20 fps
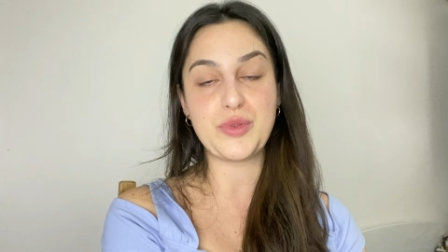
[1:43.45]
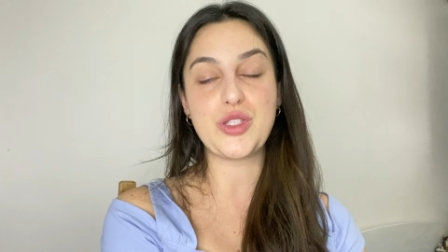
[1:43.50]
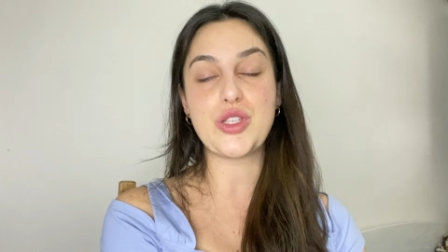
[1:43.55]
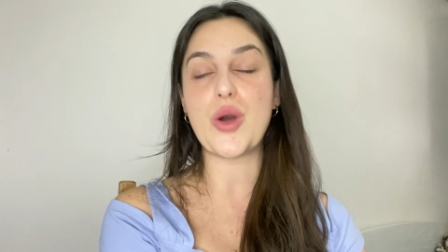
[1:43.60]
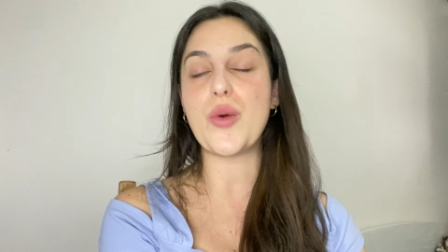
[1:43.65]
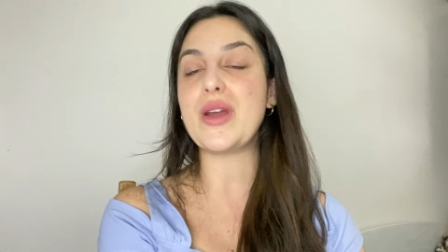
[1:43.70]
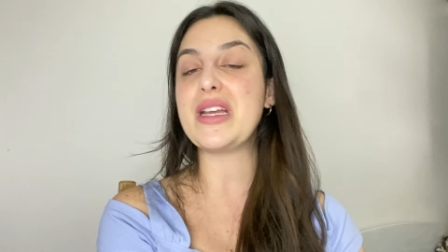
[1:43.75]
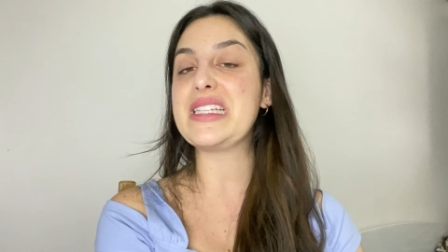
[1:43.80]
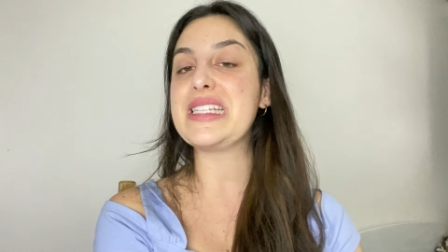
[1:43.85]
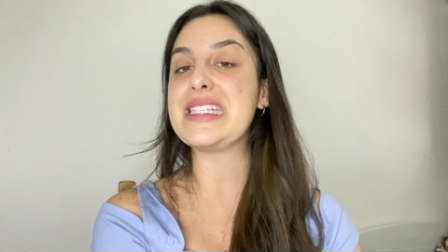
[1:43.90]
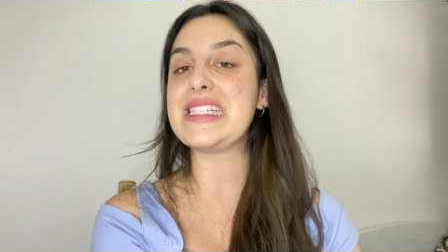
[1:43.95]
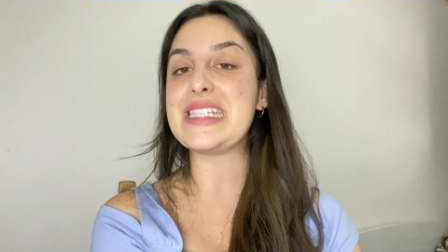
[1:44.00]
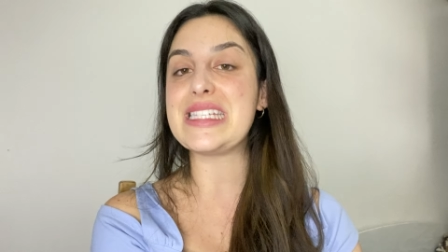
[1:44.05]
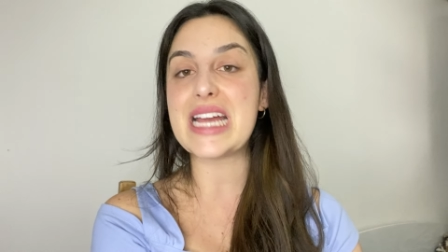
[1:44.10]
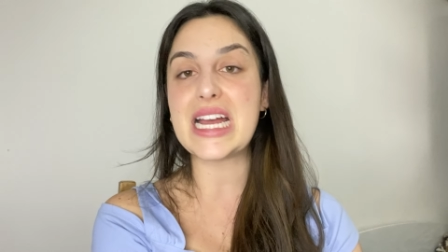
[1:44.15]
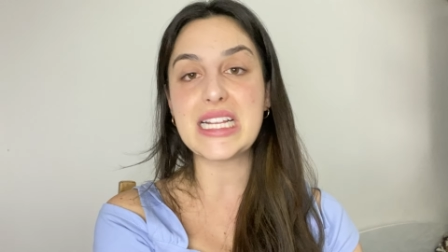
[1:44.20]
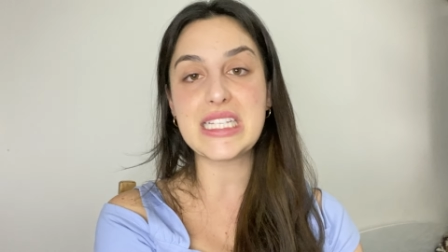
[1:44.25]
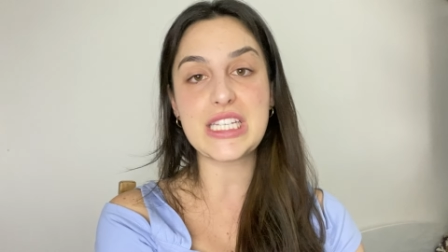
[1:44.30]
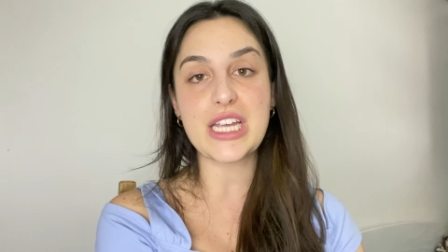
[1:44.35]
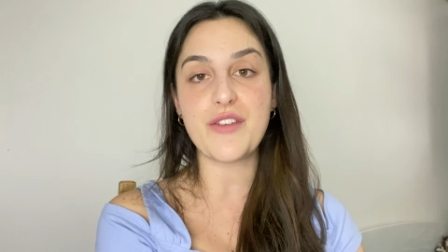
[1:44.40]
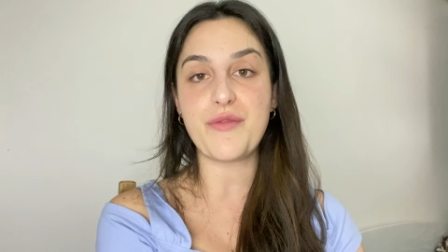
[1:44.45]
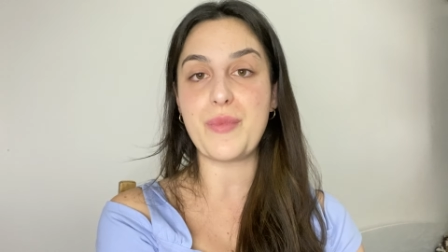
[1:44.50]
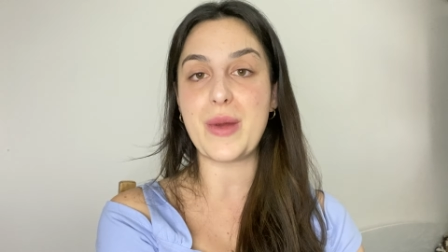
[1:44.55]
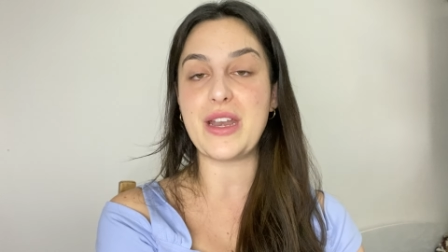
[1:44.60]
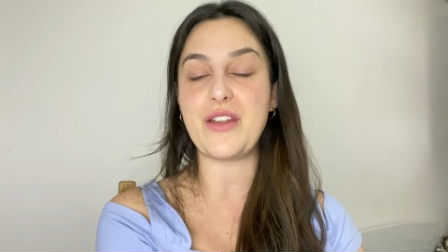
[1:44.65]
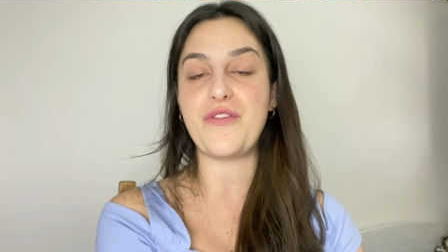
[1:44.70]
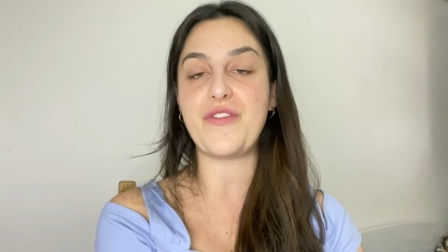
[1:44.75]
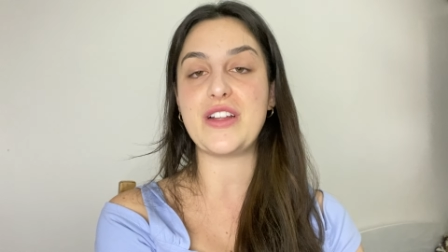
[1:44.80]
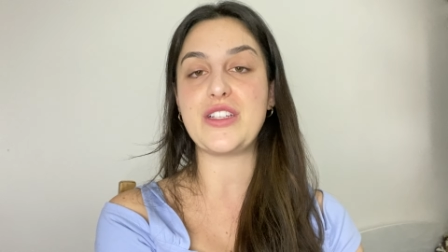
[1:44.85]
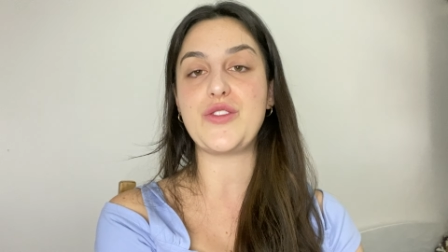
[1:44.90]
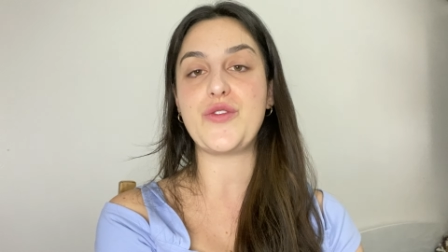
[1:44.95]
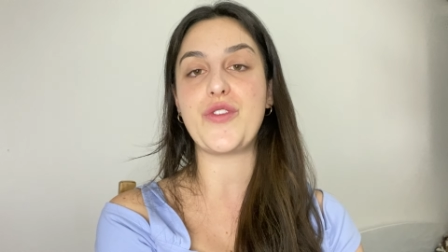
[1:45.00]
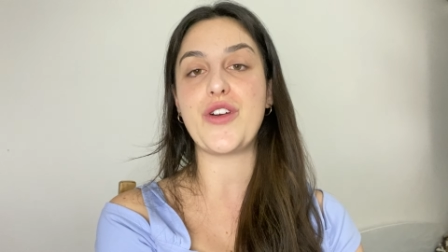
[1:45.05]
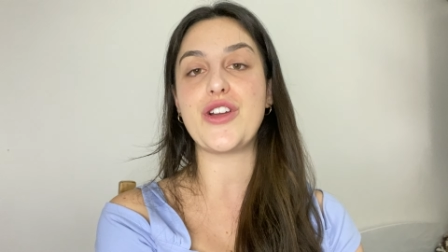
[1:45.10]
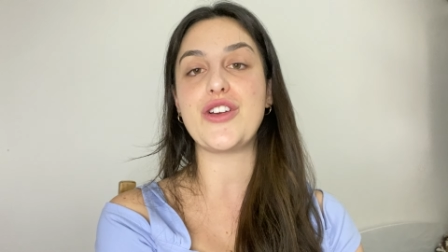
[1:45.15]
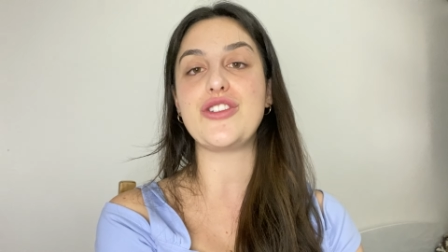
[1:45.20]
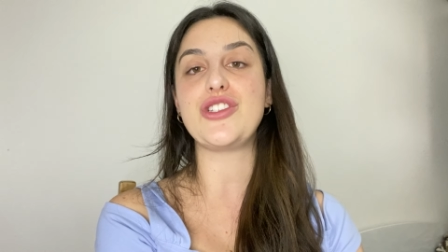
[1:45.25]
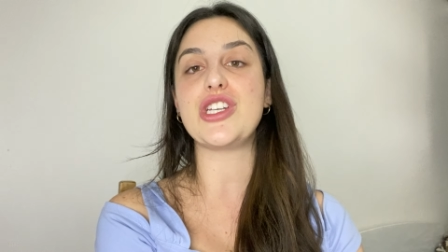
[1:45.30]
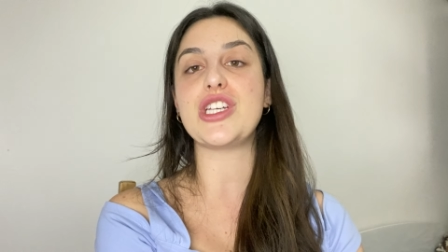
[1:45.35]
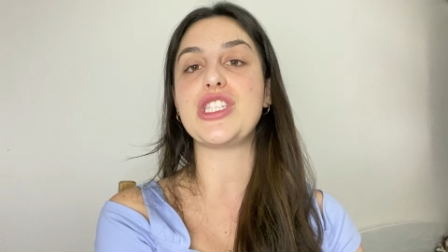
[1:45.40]
So it's tons of benefits for
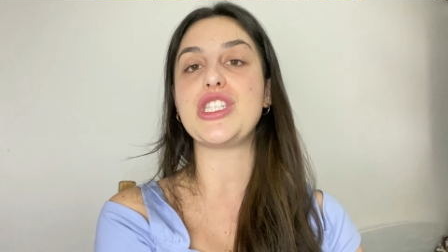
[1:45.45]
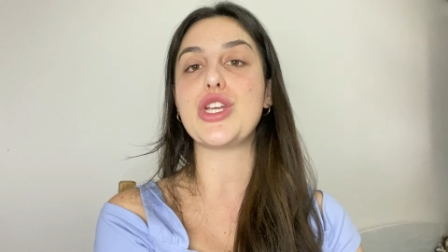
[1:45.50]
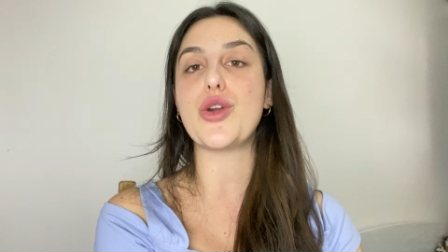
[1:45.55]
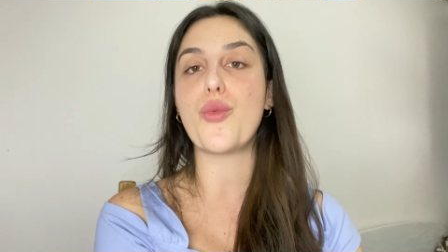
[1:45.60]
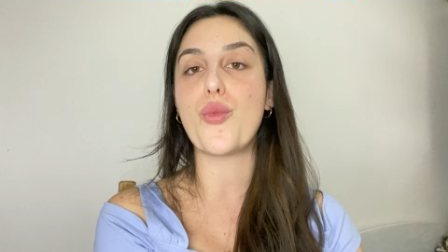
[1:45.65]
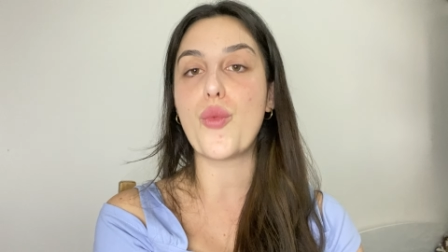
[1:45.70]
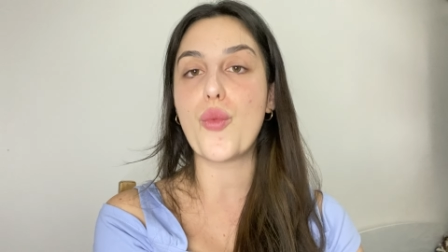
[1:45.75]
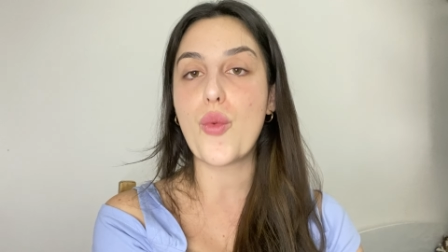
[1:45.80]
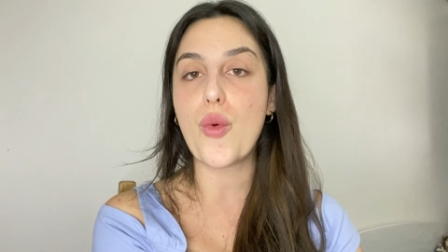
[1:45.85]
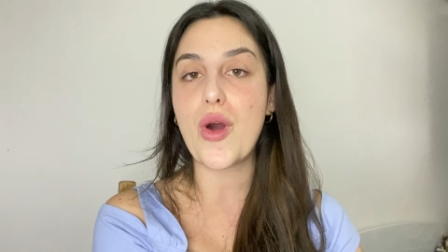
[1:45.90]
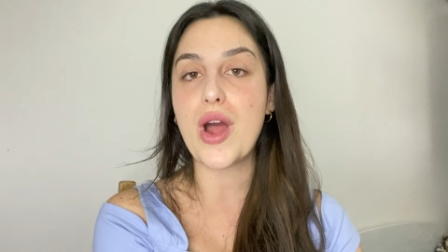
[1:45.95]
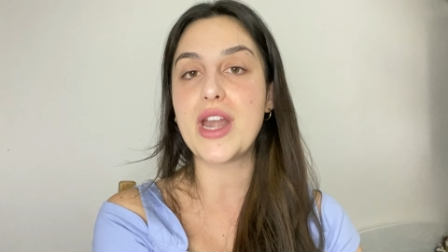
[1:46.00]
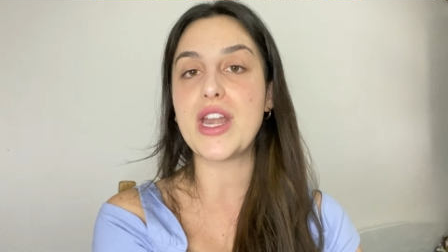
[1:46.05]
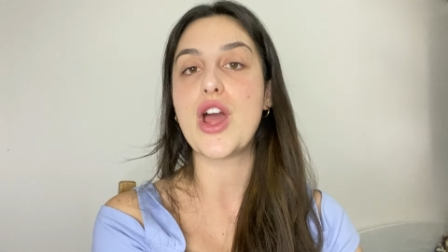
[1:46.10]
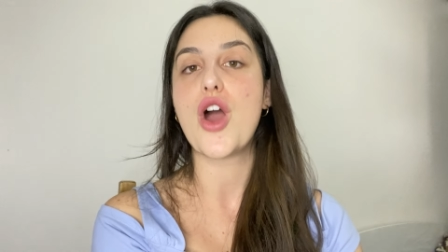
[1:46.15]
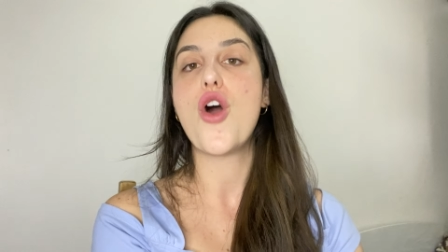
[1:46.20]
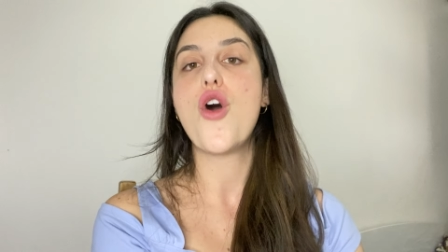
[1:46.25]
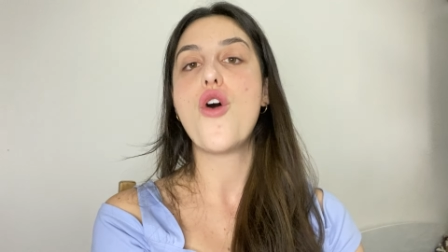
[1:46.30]
you just in one